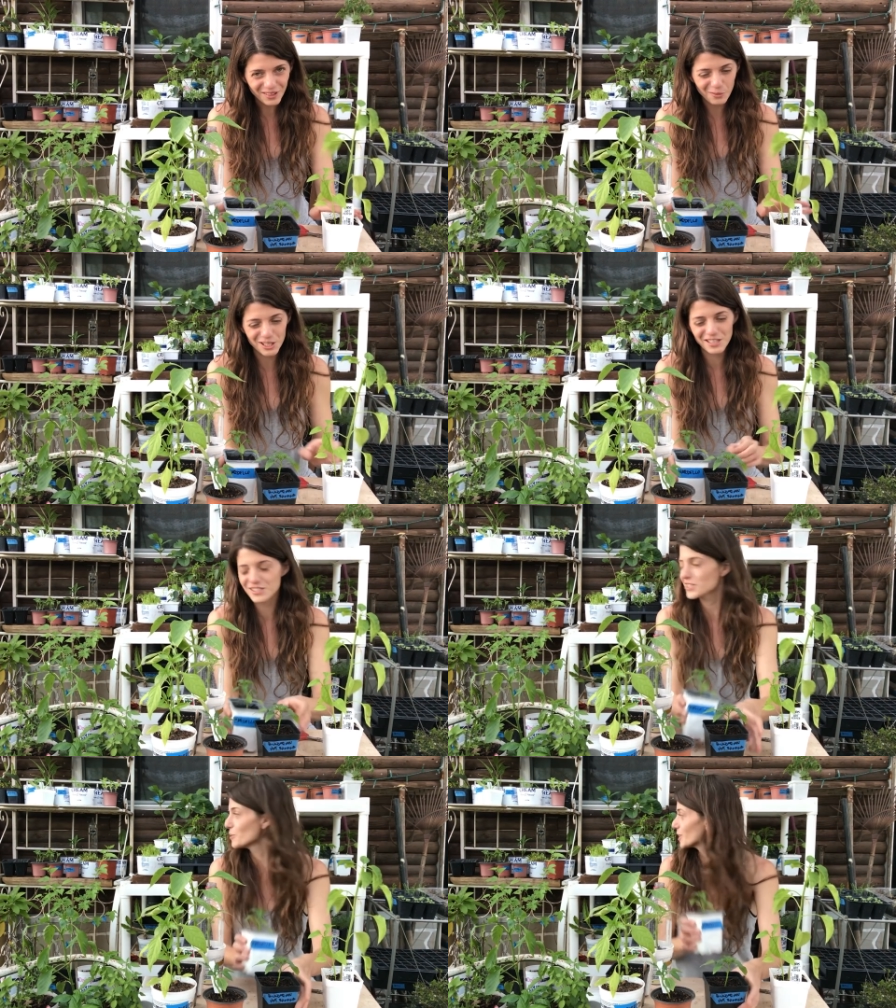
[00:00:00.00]
when
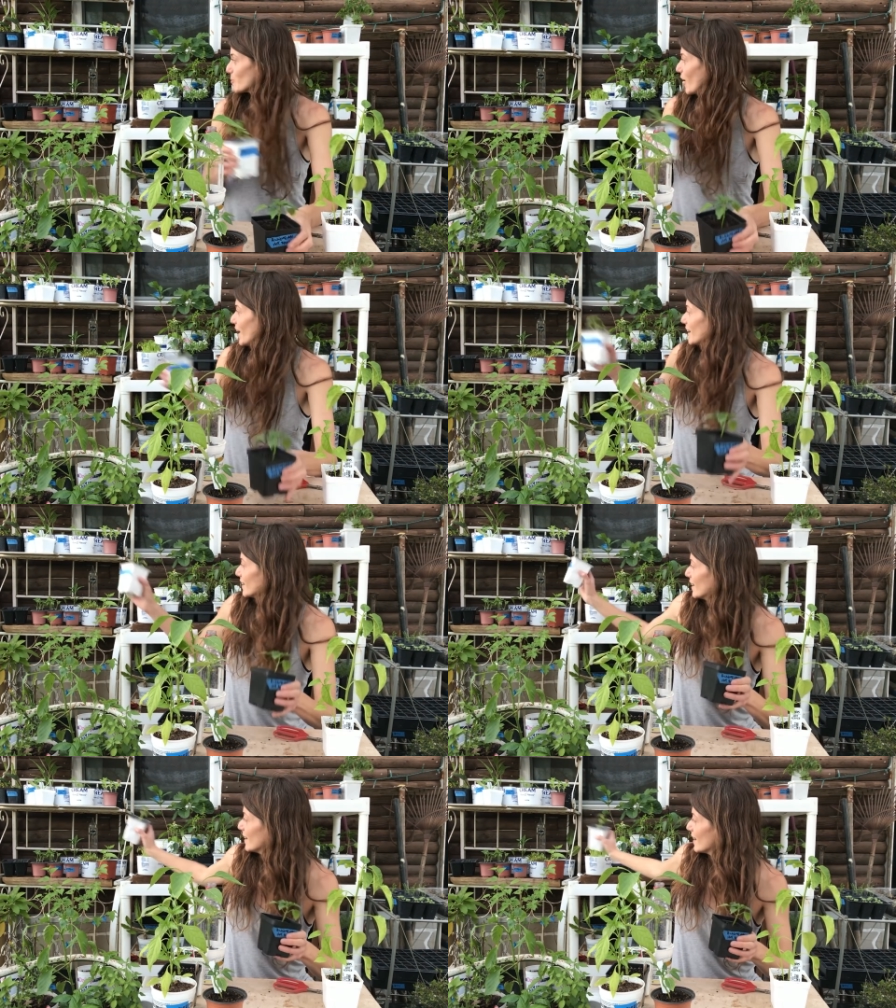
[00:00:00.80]
there's two in a pot,
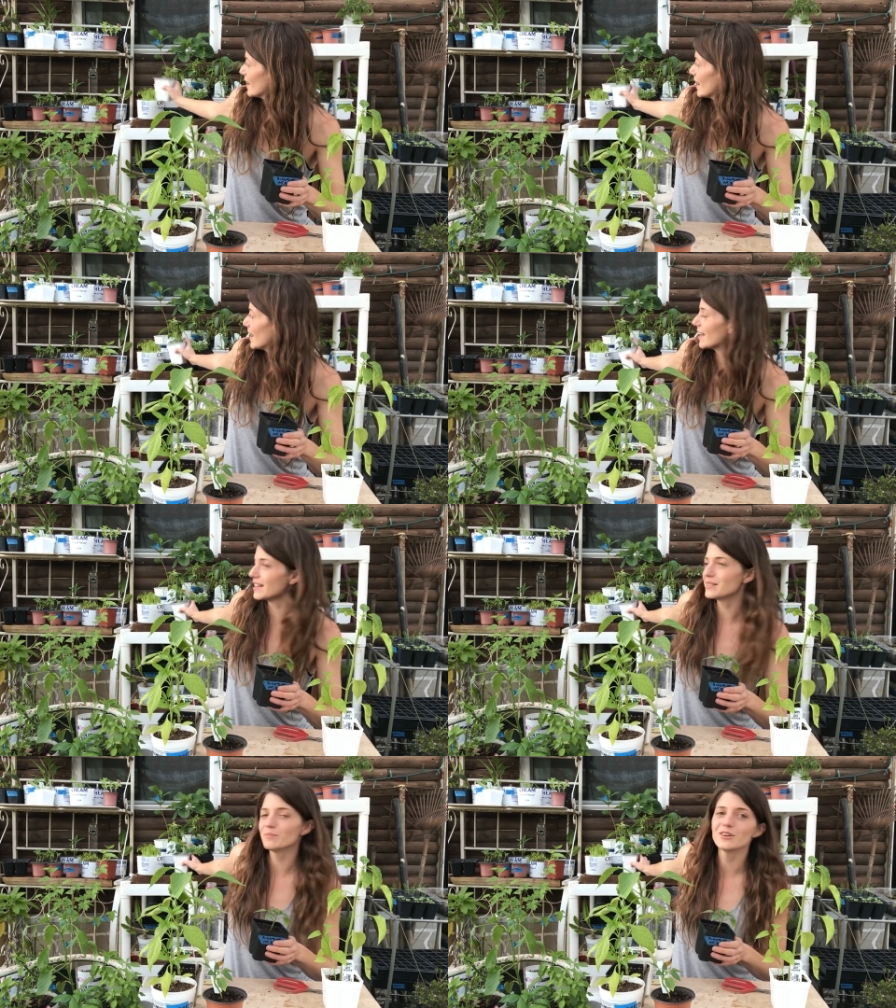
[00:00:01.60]

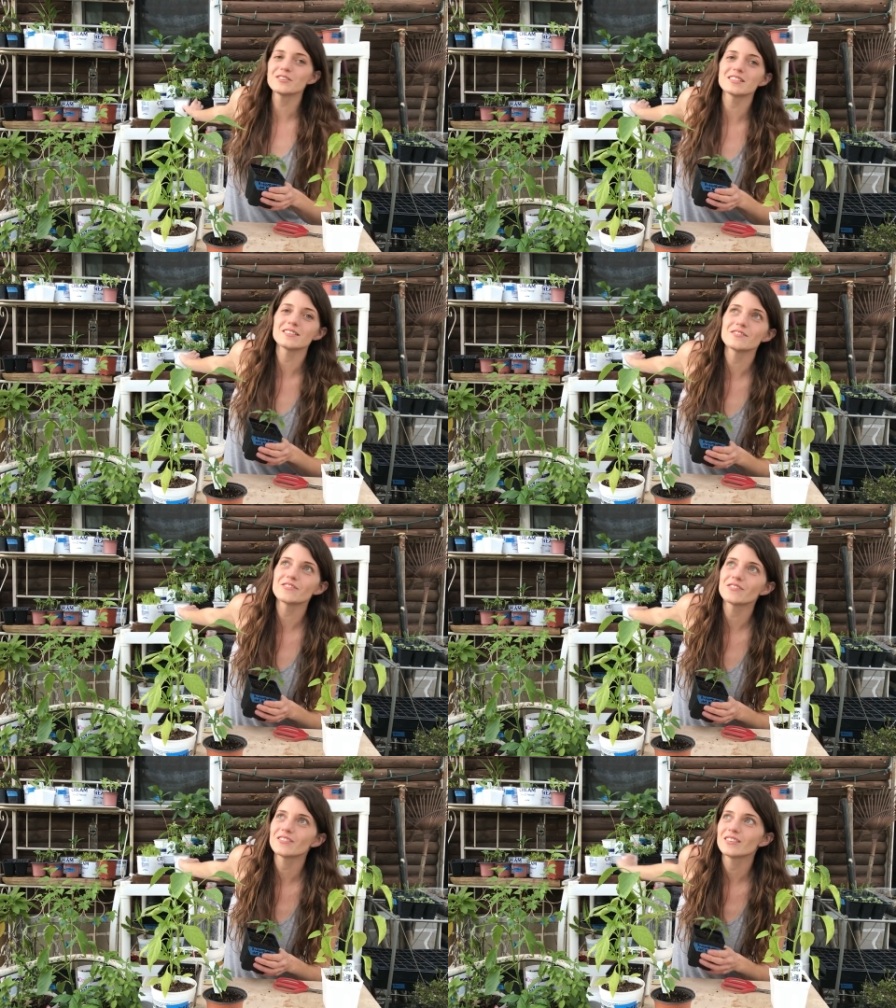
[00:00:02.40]
and most of
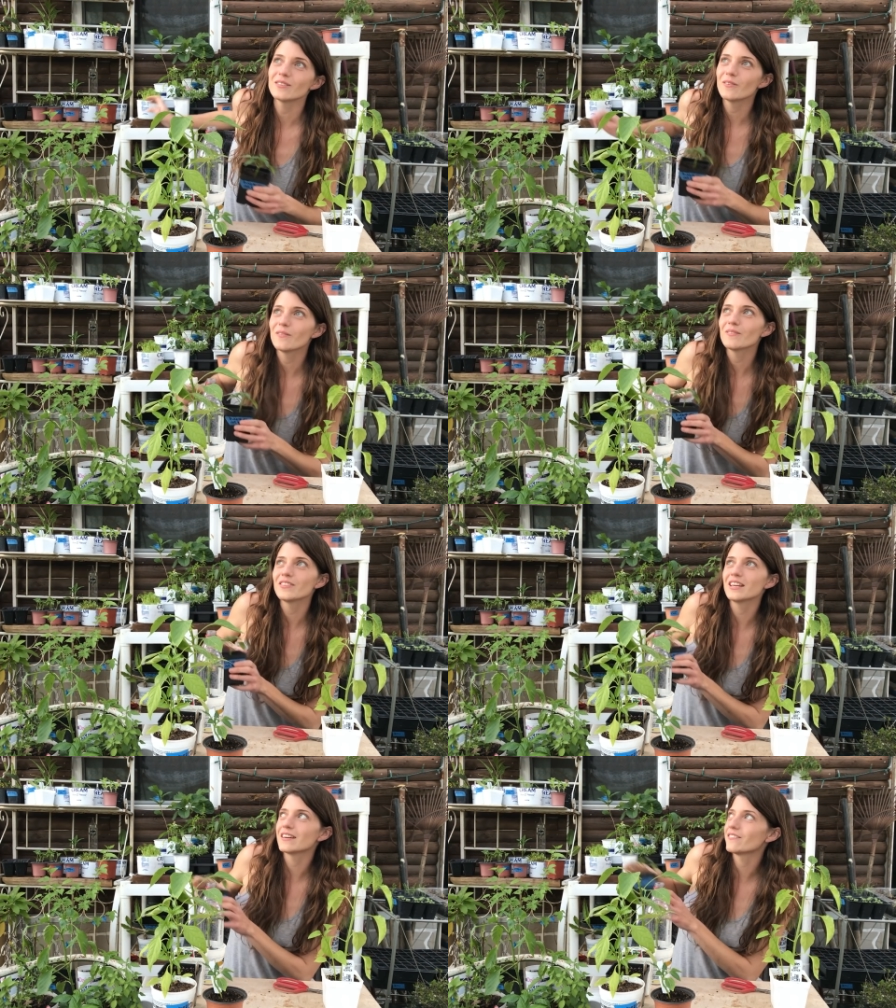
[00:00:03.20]

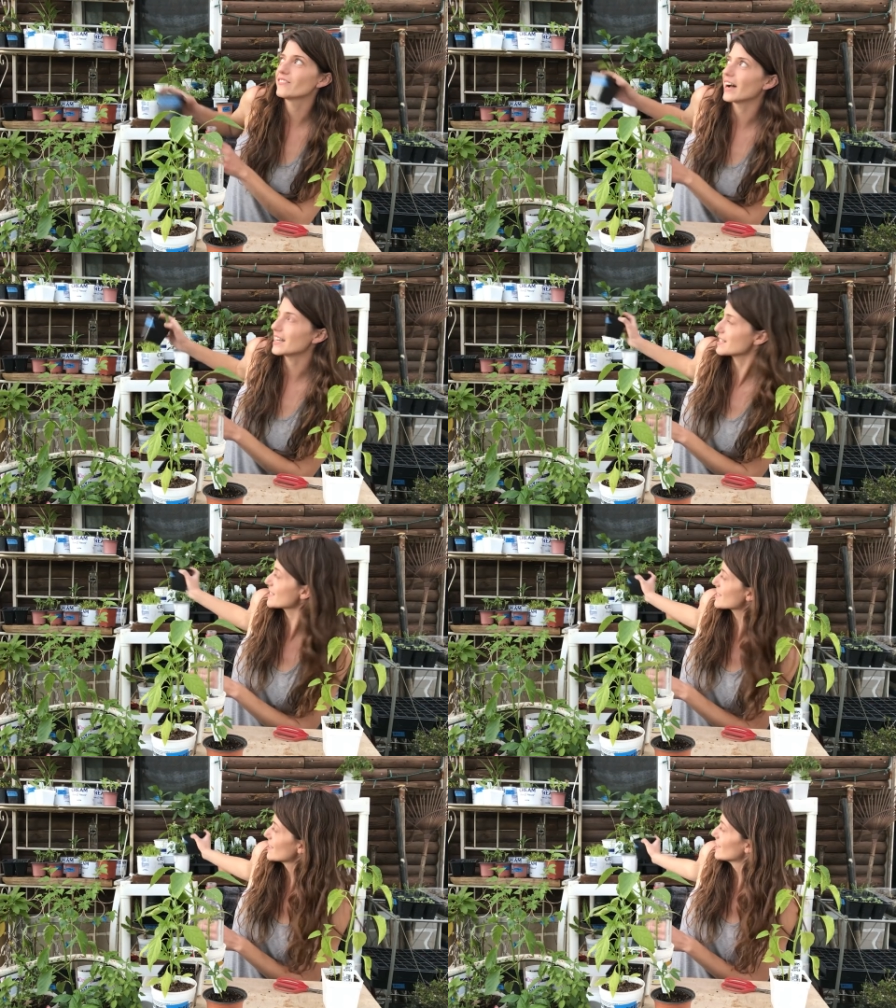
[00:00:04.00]
the
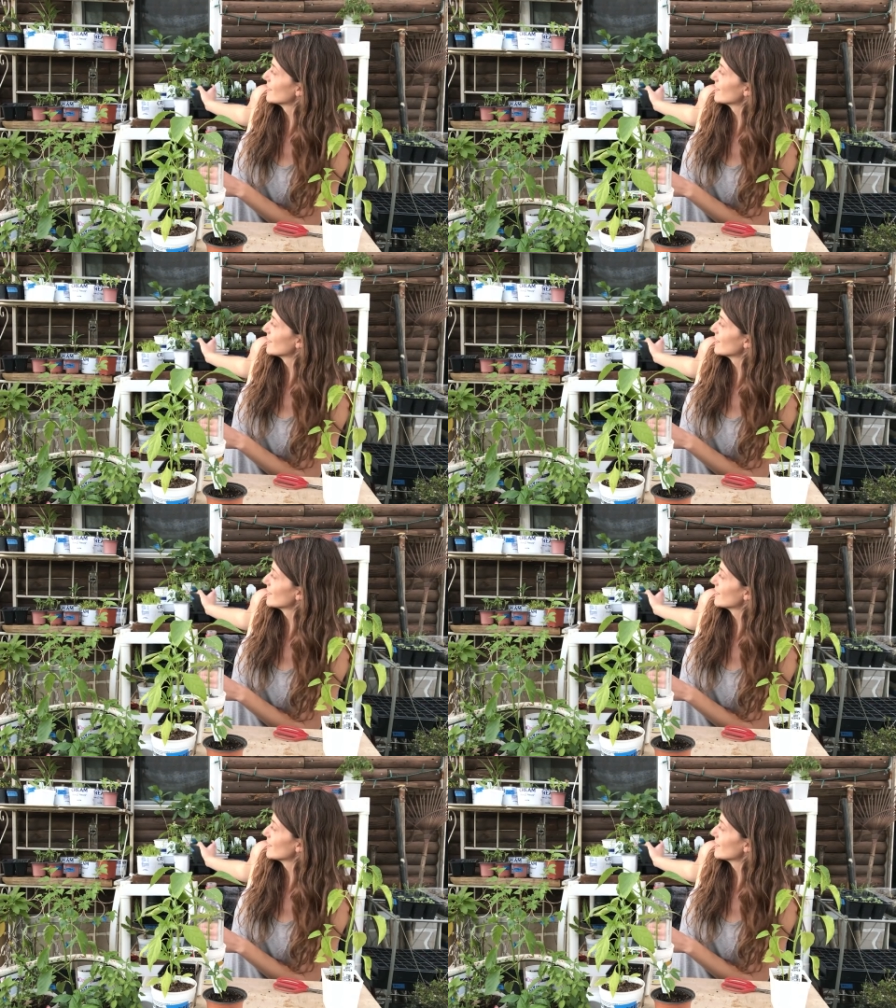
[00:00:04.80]
advice,